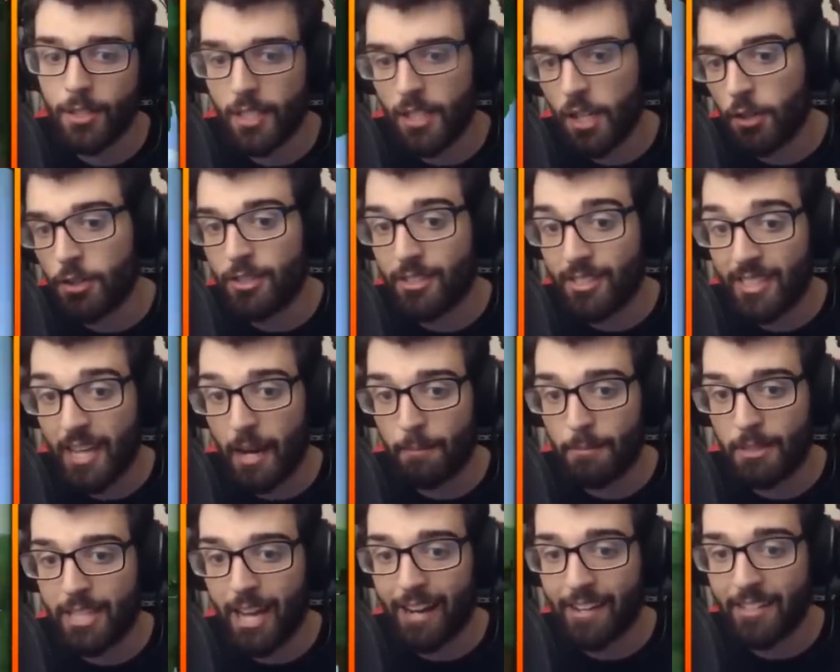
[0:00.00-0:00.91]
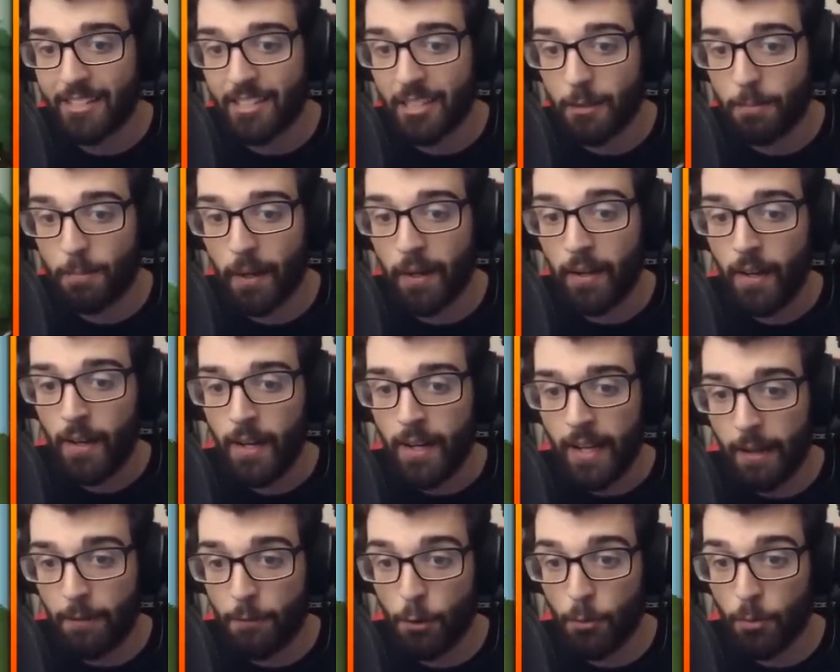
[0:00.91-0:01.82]
I know scum tactic, but
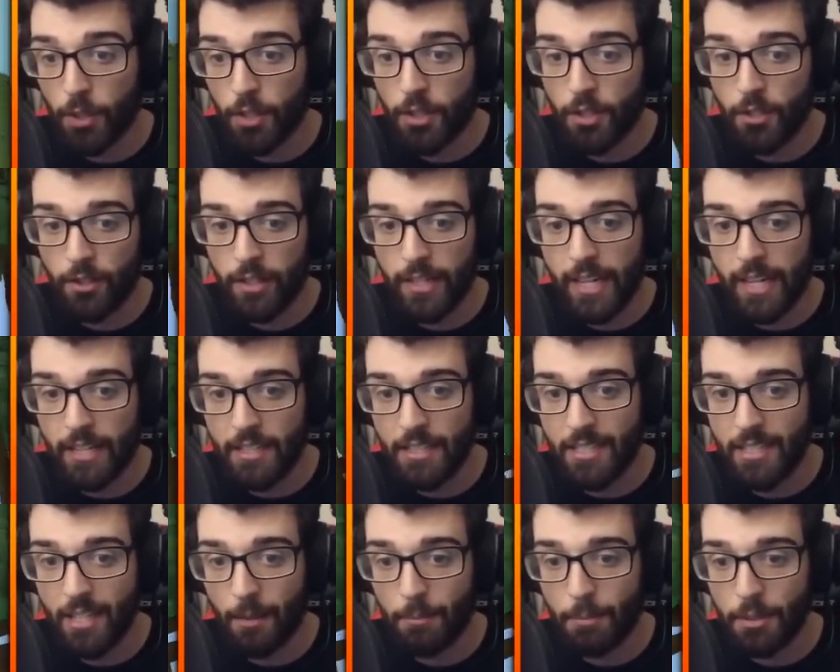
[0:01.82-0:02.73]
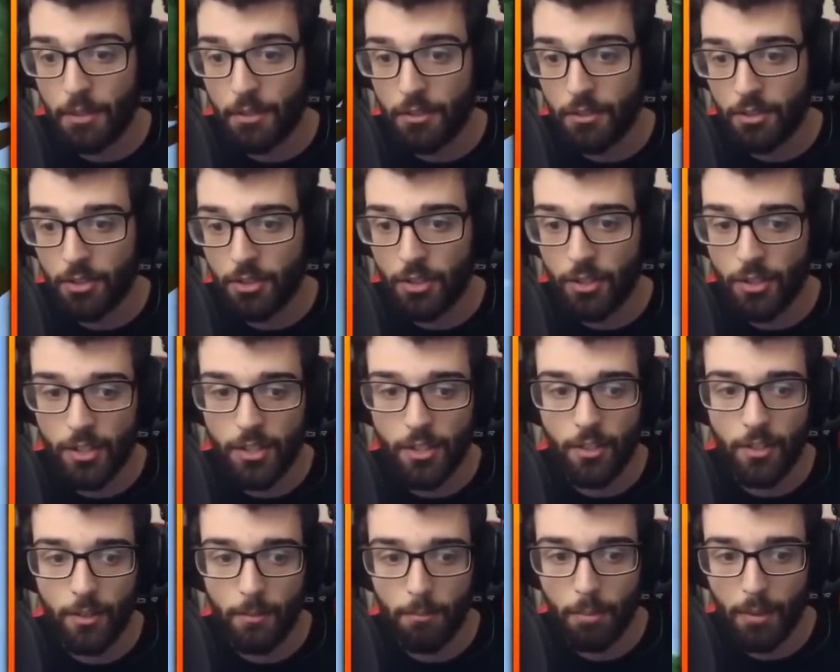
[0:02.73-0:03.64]
if you want to go and get your W's, you got to
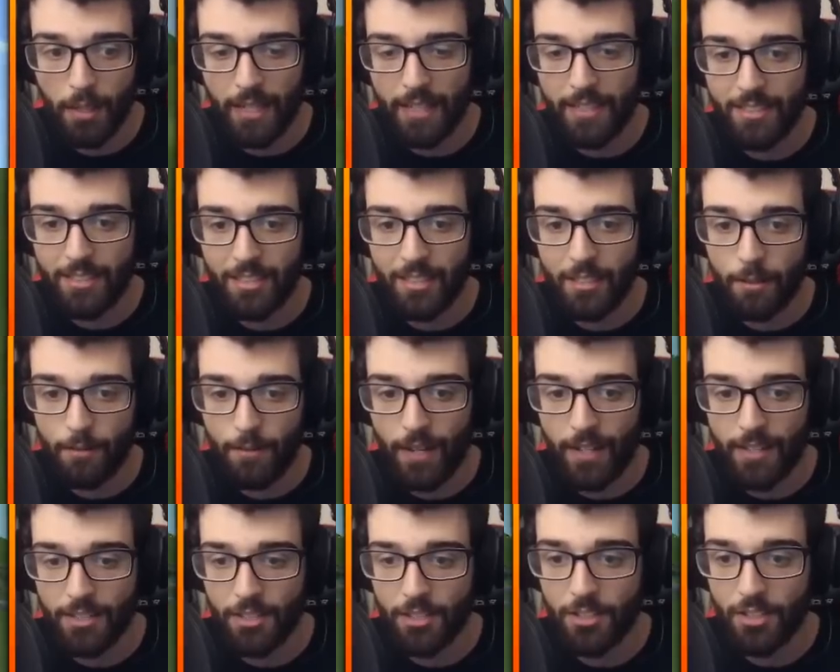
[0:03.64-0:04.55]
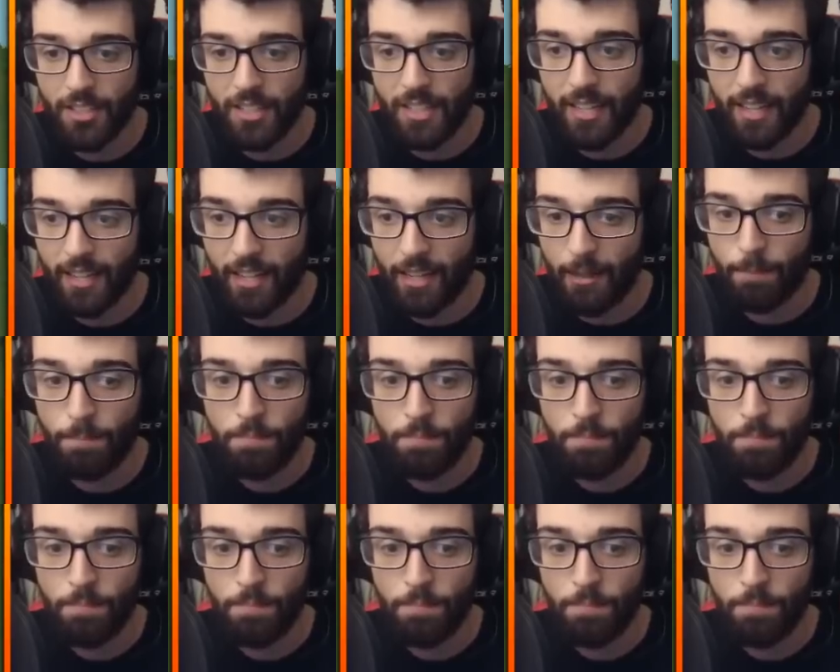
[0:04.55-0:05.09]
go and play to the advantage of the game.